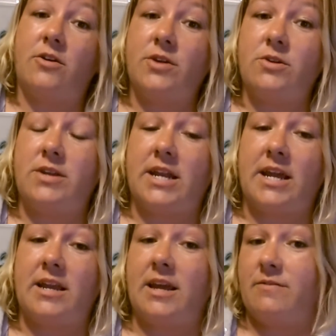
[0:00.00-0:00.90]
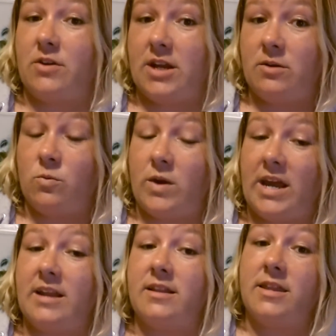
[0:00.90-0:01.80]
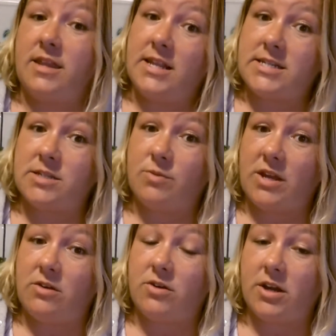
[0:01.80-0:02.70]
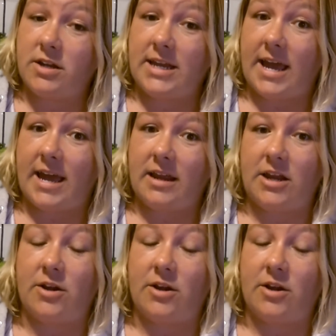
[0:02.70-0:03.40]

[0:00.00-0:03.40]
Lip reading: No, you didn't. If you didn't win, this is what you could get.